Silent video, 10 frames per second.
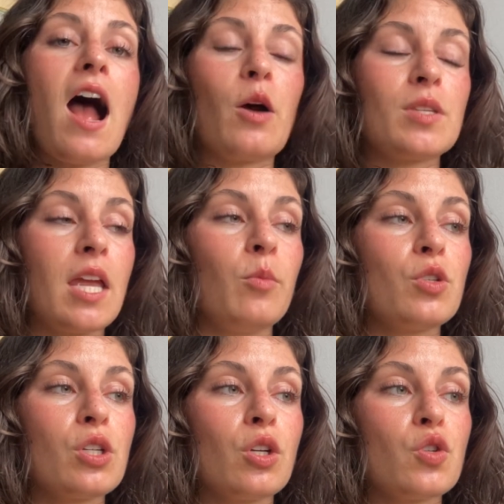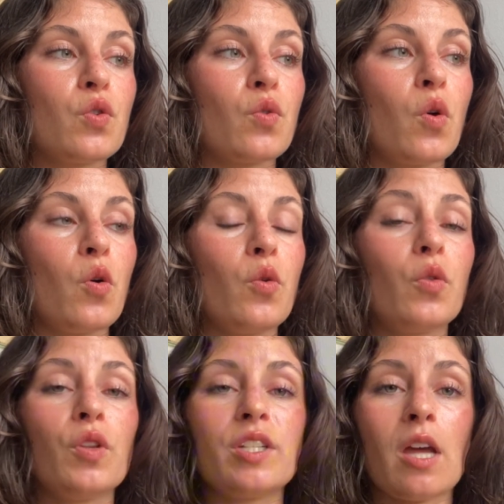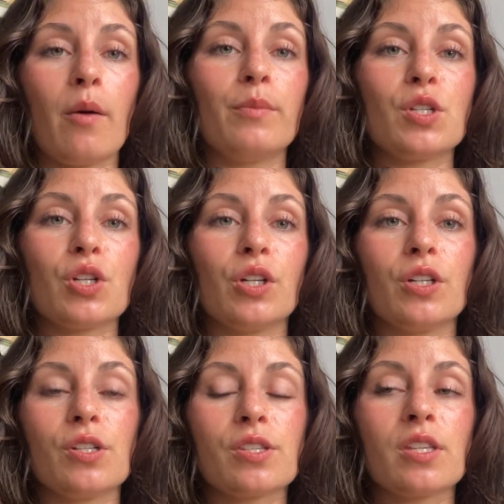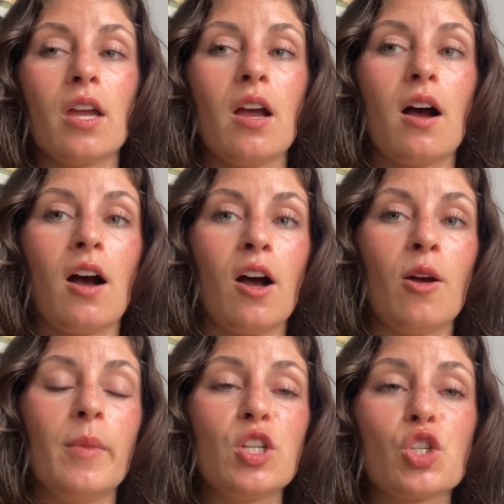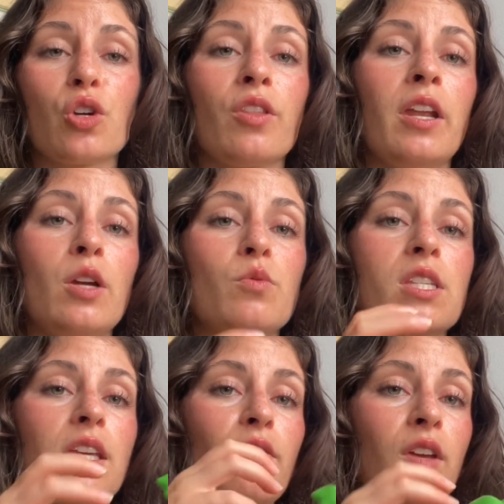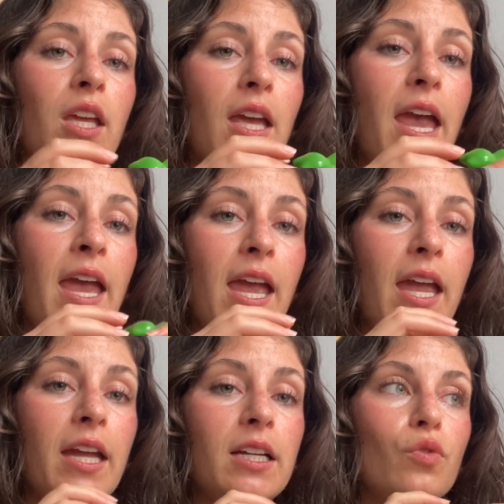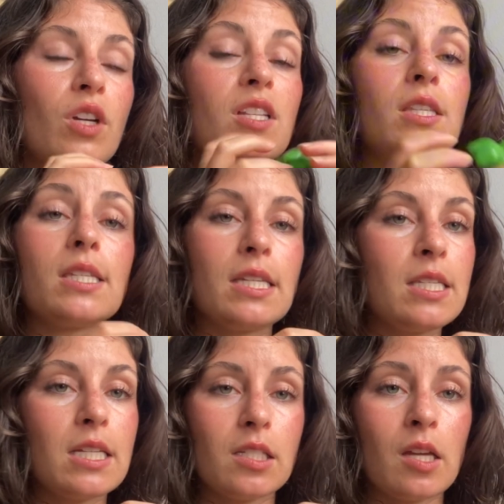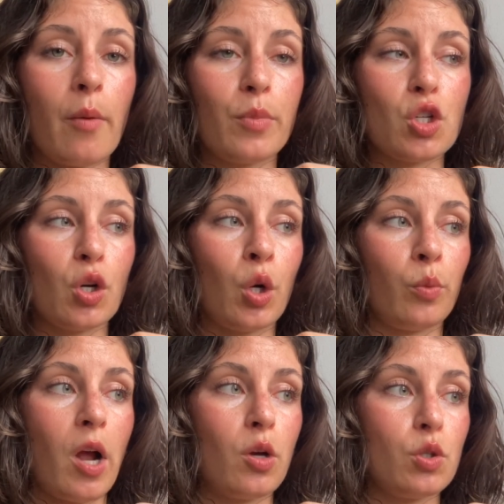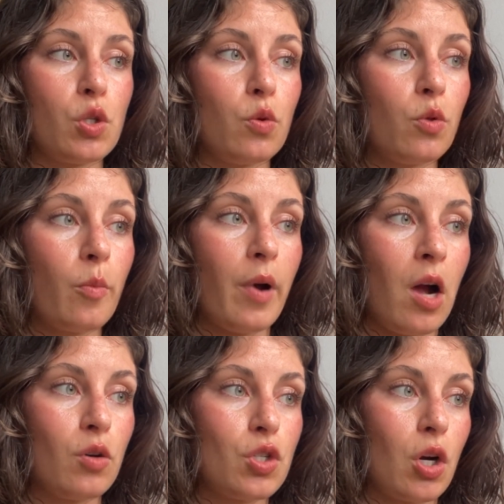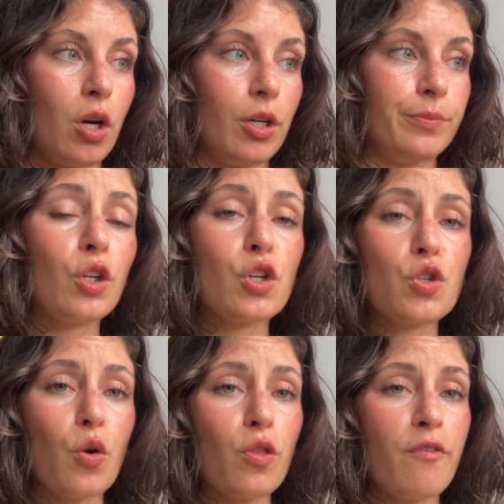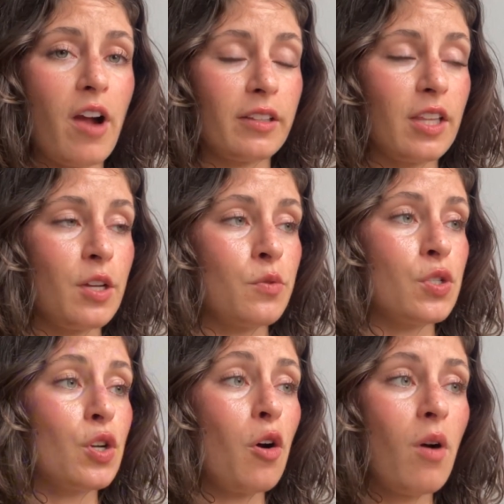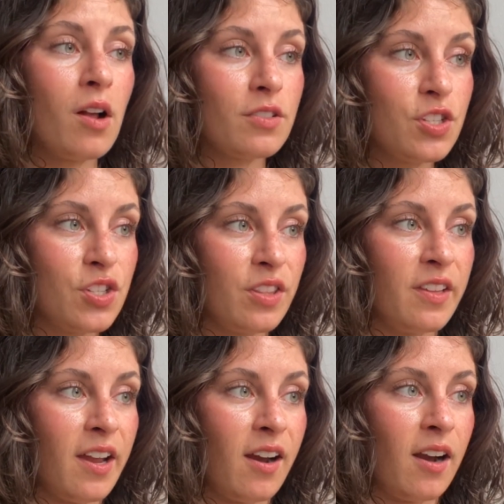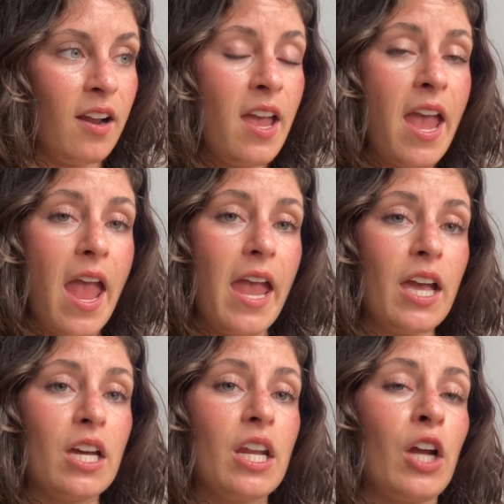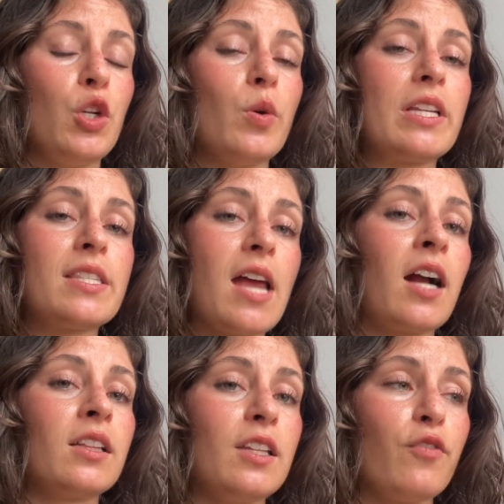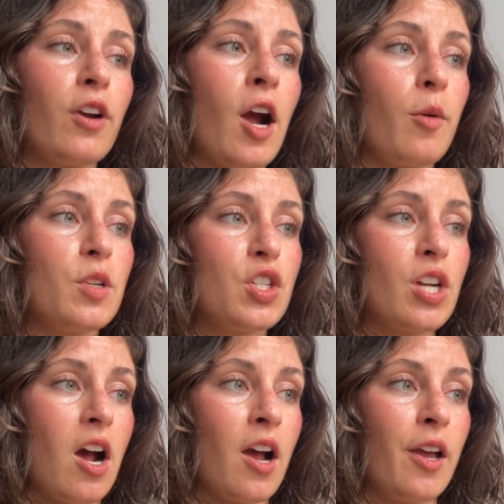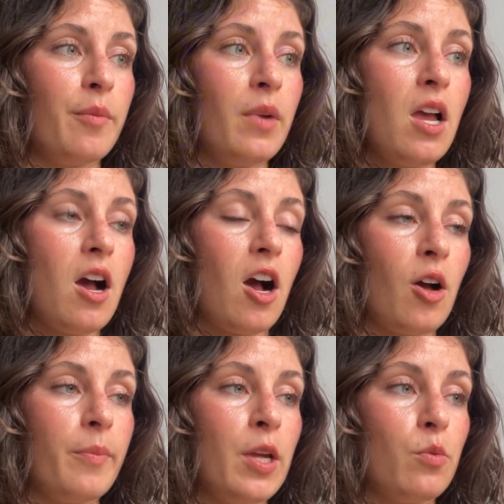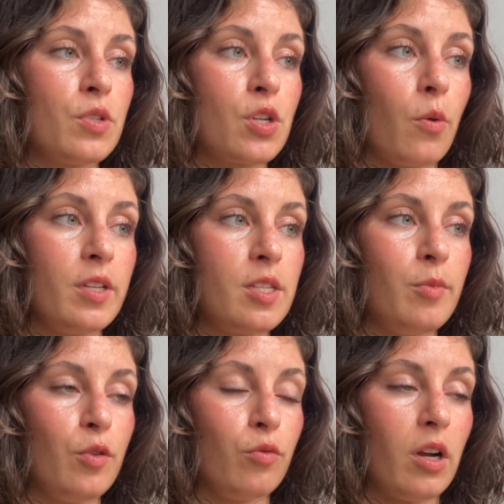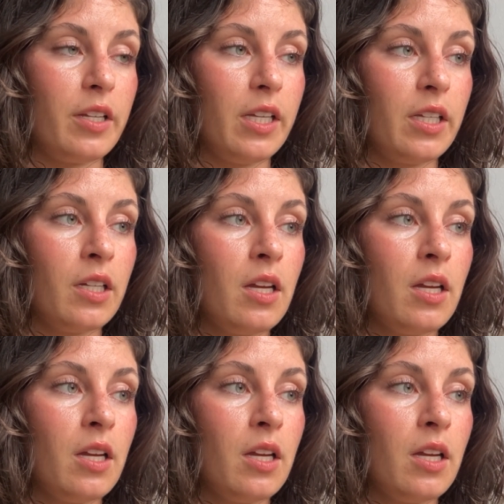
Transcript: I was able to control the temperatures, ensure that it was giving a consistent temperature around to the biochar, control the fact that there was no oxygen there, and I knew exactly for how much time it was going to be running.